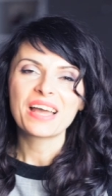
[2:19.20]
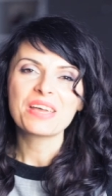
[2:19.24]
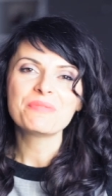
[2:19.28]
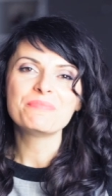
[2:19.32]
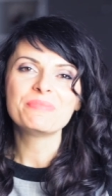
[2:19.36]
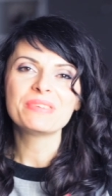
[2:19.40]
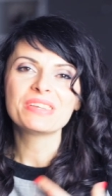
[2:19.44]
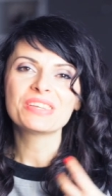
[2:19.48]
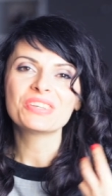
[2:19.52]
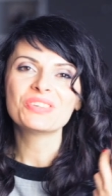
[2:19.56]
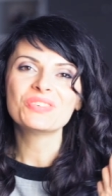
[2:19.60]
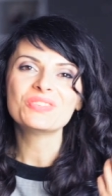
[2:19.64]

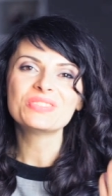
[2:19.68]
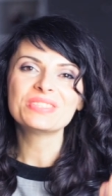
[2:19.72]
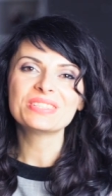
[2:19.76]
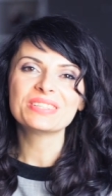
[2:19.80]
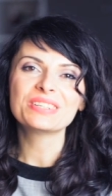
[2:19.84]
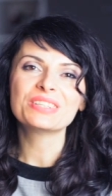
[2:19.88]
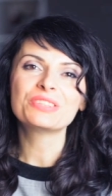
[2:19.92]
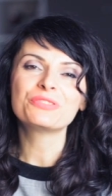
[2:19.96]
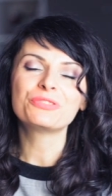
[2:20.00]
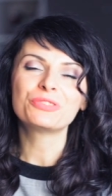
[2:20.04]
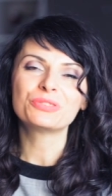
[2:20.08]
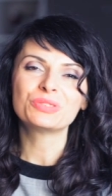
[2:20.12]
I've been
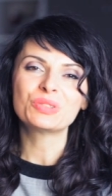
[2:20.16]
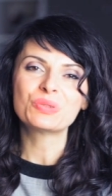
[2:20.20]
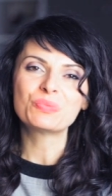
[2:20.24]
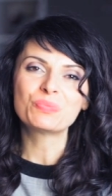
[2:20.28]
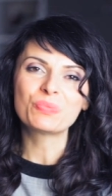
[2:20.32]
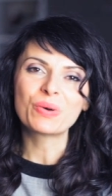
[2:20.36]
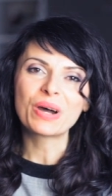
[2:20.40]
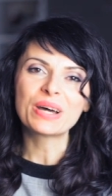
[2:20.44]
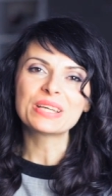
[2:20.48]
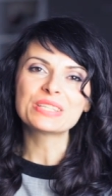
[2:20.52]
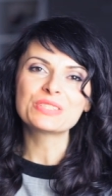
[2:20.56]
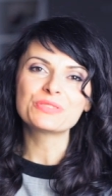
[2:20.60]
using it for the
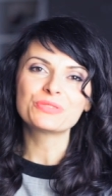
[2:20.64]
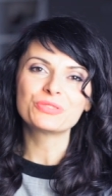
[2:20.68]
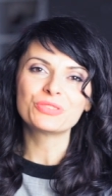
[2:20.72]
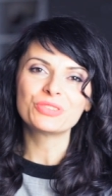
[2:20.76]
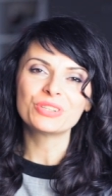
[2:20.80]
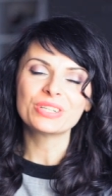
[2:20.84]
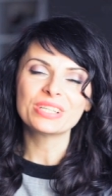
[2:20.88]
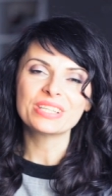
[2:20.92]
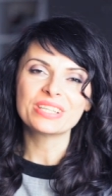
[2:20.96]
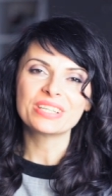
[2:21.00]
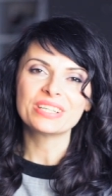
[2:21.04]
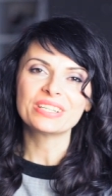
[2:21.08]
past
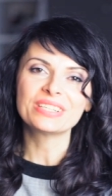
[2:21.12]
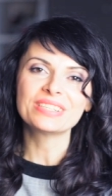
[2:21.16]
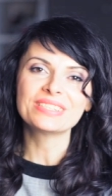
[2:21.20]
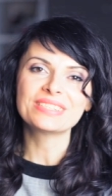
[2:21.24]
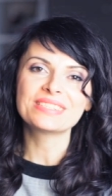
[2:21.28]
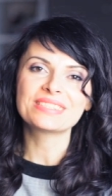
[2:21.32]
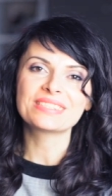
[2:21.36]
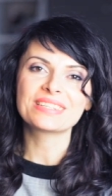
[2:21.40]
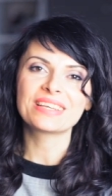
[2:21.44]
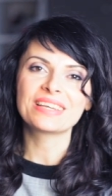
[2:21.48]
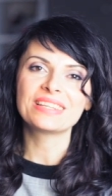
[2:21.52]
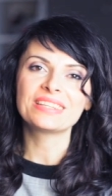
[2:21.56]
4
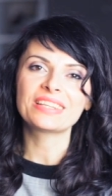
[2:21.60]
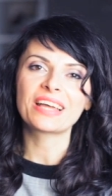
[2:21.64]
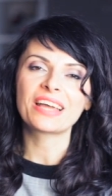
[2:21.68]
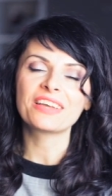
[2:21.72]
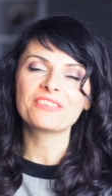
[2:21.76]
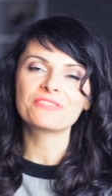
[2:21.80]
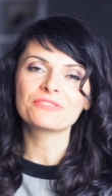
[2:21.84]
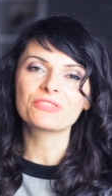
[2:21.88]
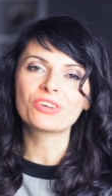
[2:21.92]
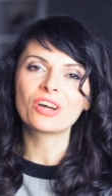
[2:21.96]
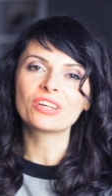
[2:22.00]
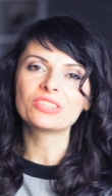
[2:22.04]
years and
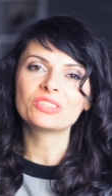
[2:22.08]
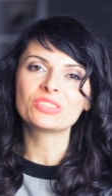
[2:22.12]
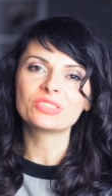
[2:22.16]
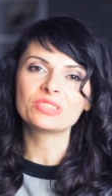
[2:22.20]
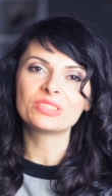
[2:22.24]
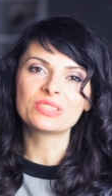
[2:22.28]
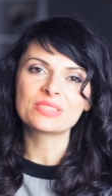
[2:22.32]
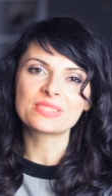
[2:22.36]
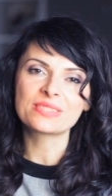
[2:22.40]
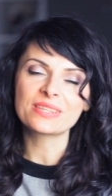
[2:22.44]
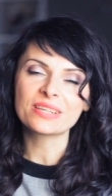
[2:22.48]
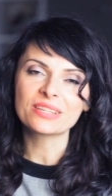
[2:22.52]
I've got
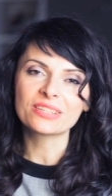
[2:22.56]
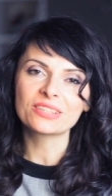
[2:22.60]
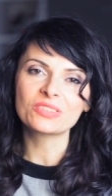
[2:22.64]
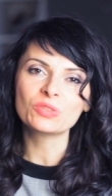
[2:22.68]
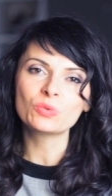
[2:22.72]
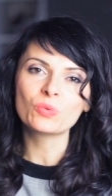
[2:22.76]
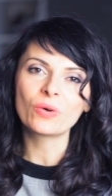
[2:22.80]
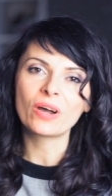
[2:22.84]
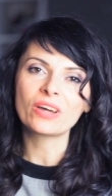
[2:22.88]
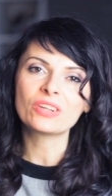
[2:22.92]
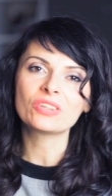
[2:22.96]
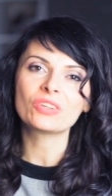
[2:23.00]
the
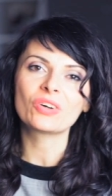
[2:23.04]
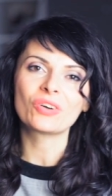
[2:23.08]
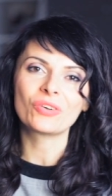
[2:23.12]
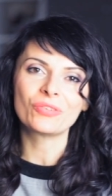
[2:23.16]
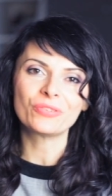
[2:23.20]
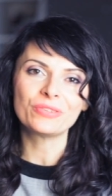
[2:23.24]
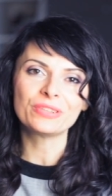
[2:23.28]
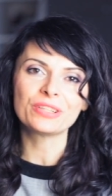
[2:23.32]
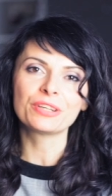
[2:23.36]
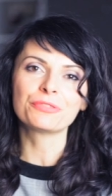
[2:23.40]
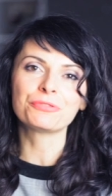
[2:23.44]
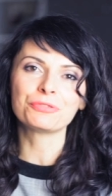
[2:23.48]
second one
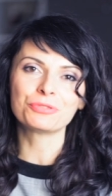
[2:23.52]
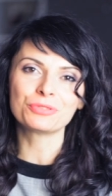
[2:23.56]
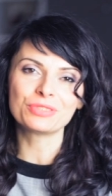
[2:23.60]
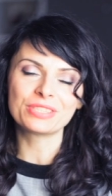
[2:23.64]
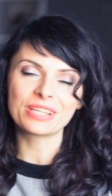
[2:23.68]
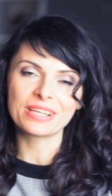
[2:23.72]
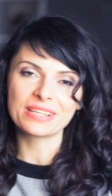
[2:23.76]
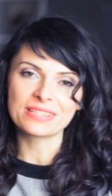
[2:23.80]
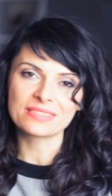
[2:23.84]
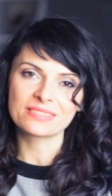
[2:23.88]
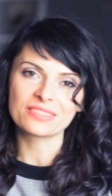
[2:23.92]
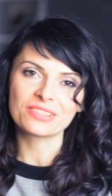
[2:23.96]
only a few
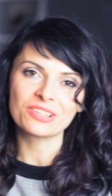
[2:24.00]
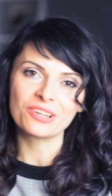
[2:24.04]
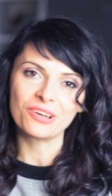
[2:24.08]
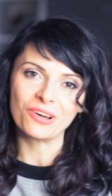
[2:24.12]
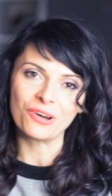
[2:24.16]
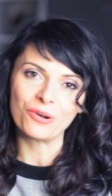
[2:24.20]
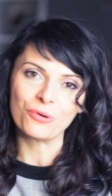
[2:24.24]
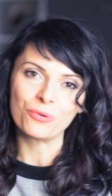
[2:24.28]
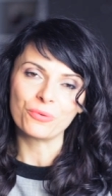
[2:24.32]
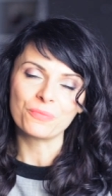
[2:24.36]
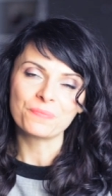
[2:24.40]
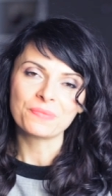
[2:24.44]
days
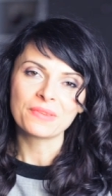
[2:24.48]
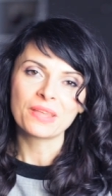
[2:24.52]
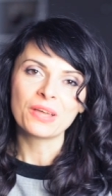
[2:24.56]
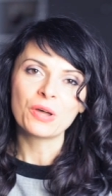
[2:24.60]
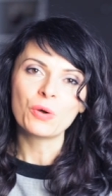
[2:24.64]
ago.